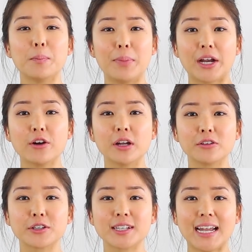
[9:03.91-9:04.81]
a better
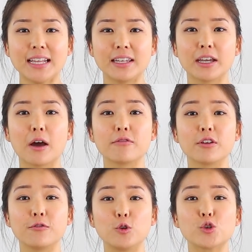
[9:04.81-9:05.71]
understanding of
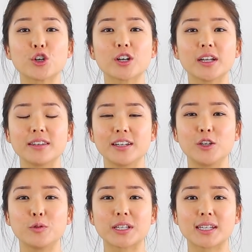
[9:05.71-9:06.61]
the future
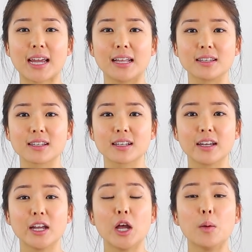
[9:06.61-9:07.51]
continuous tense.
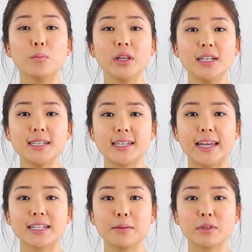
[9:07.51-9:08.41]
Please
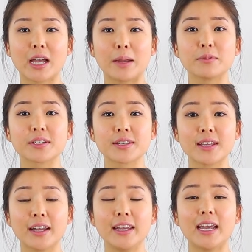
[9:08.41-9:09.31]
take some time to
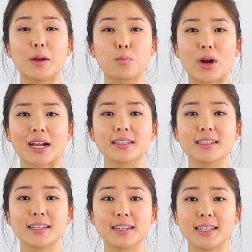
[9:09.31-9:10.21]
study and
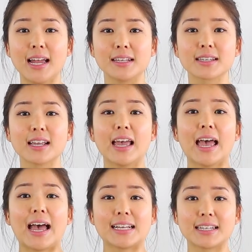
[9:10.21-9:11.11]
practice this tense
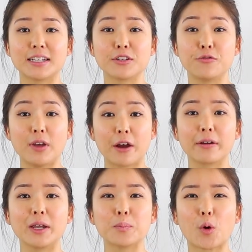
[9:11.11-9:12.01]
as it is
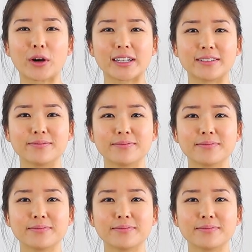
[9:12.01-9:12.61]
very important.